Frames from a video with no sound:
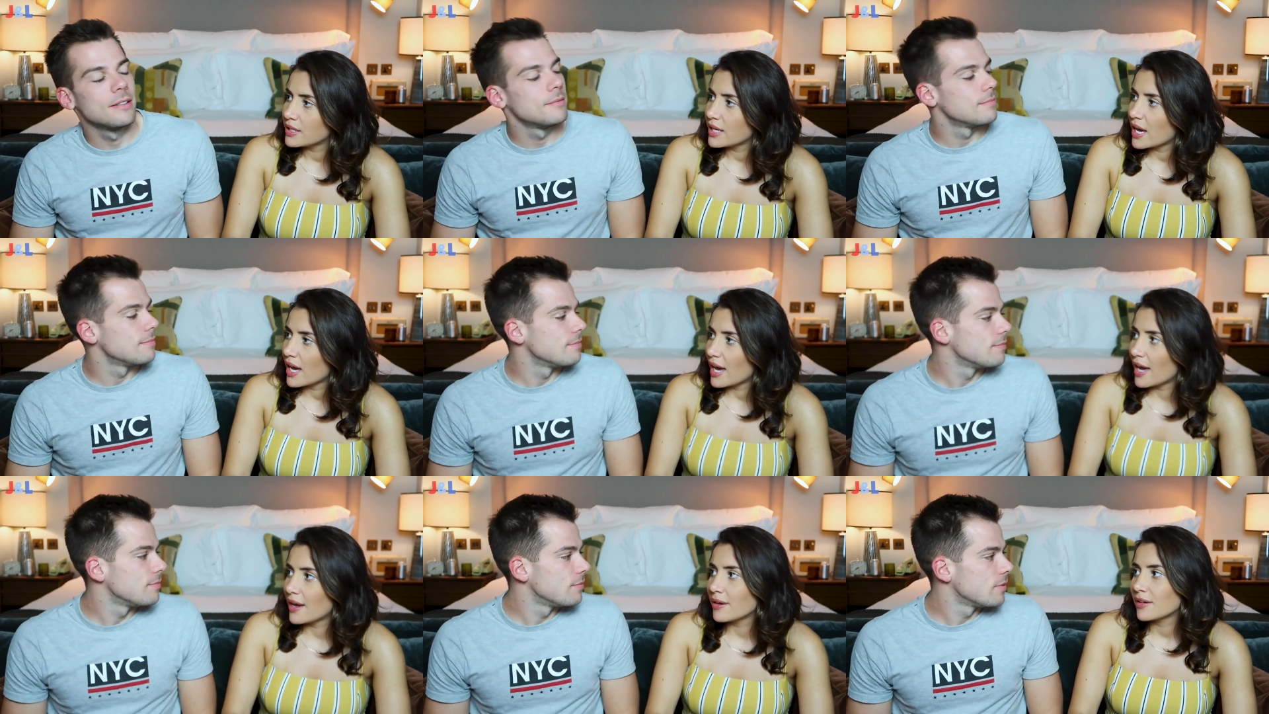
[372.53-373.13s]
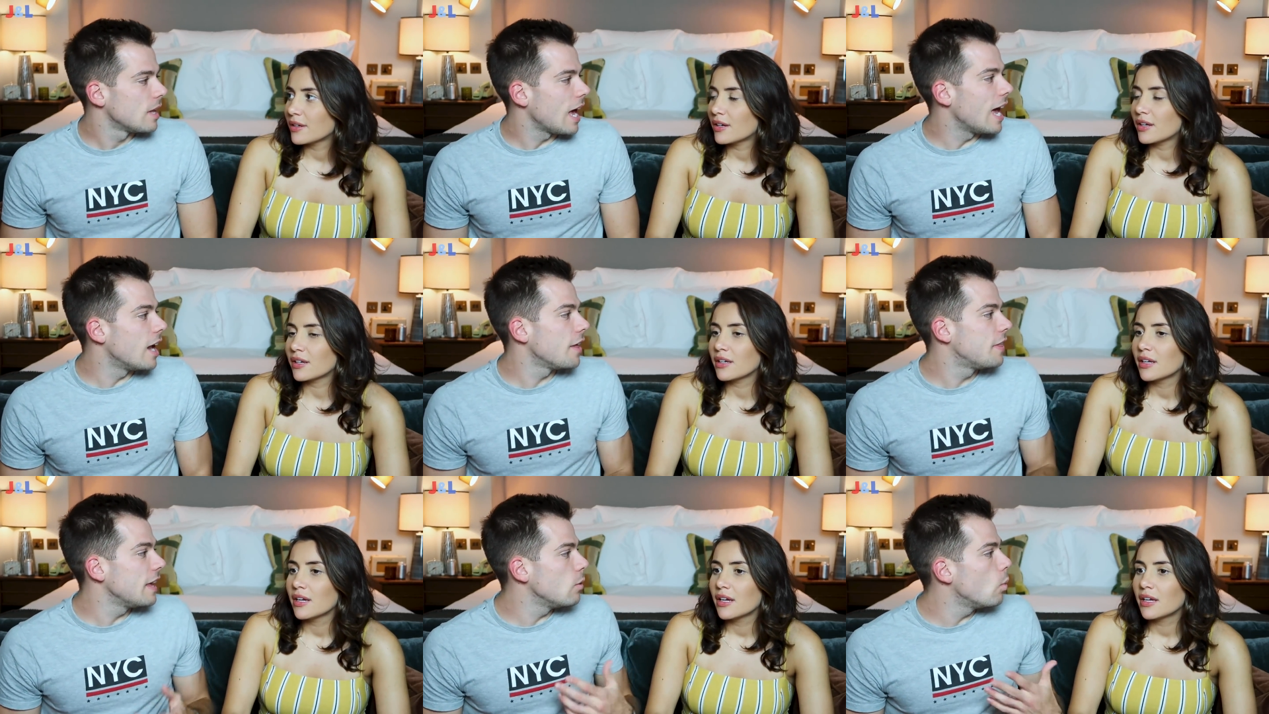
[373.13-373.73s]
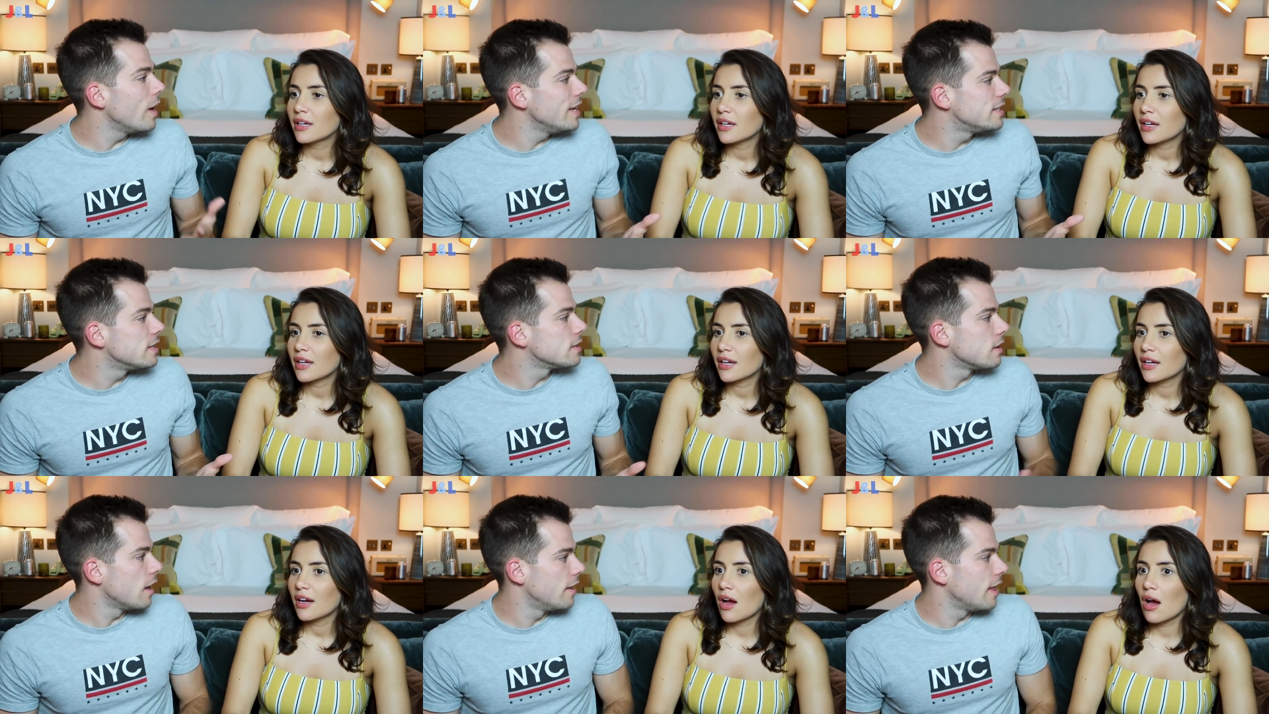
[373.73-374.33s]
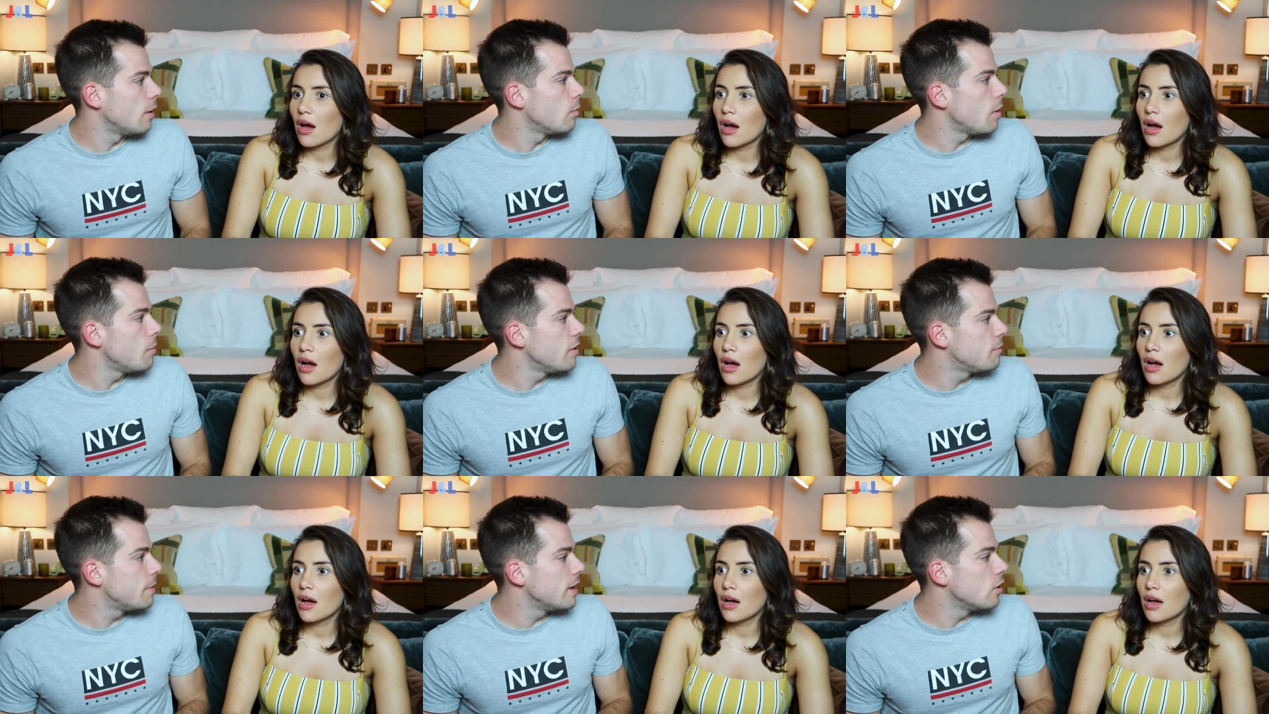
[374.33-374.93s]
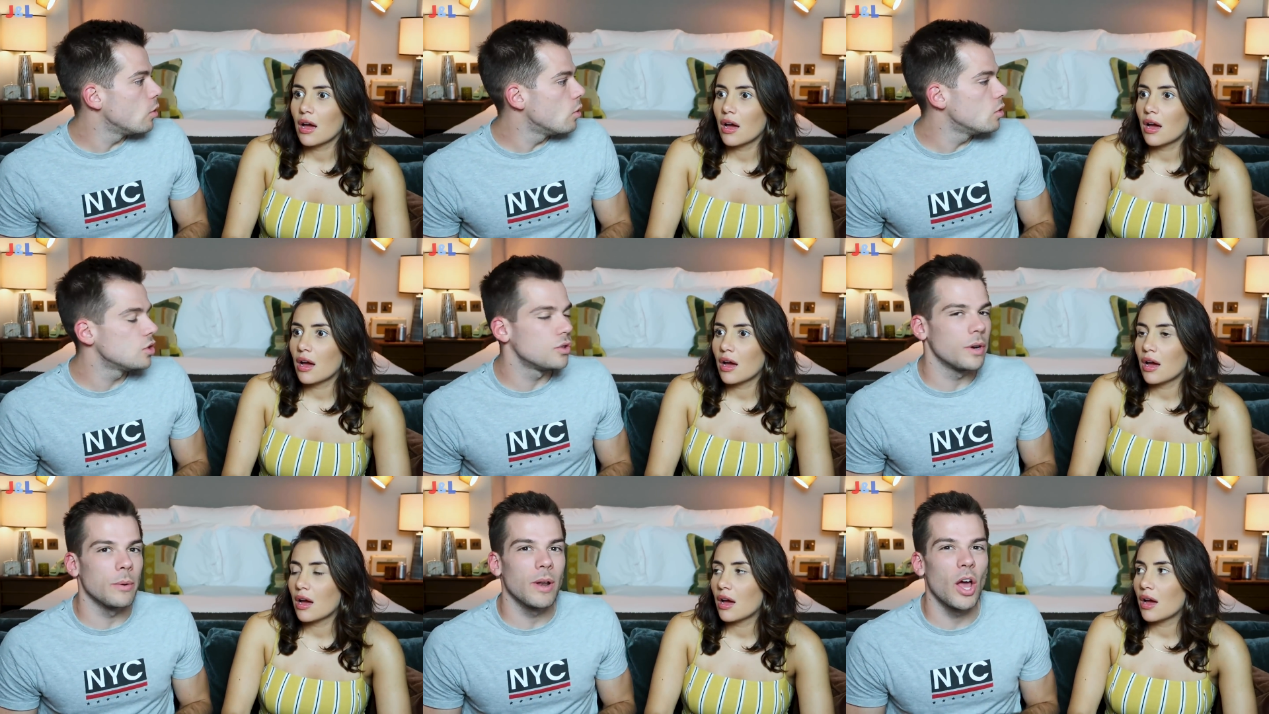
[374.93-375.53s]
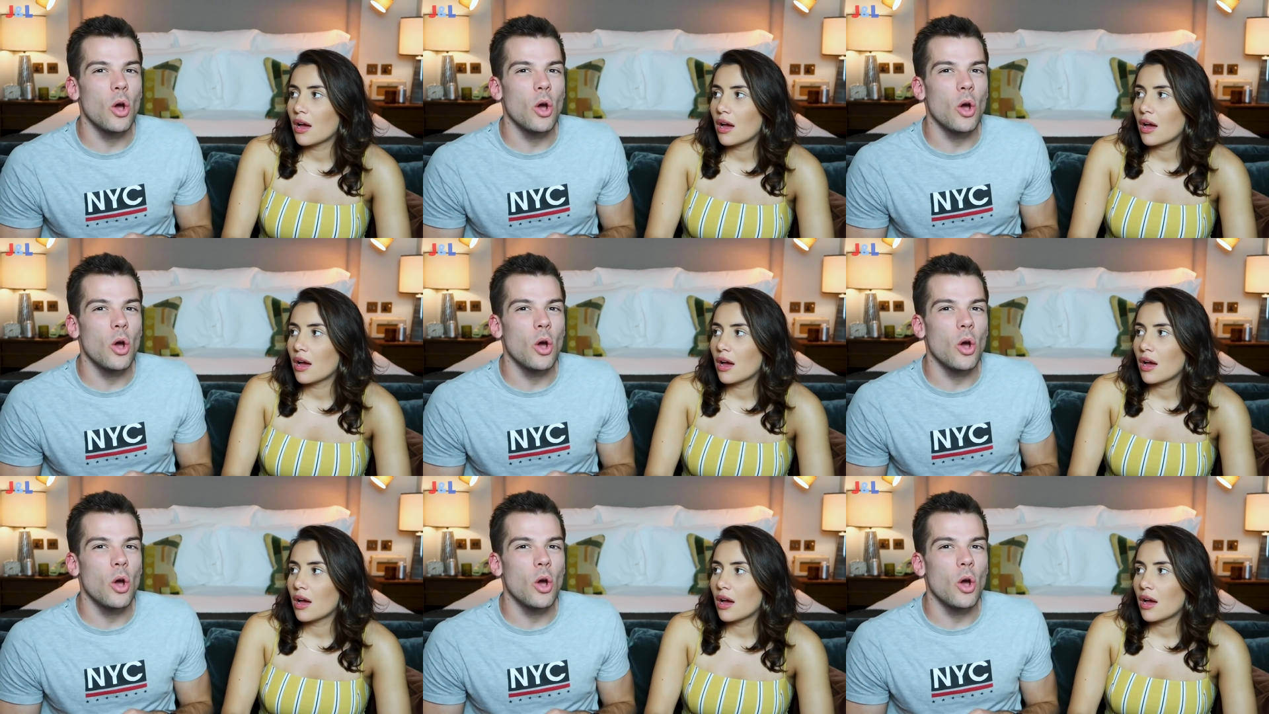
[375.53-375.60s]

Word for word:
Speaker 1: Yeah. And I think waiters like that, when we've been ordering,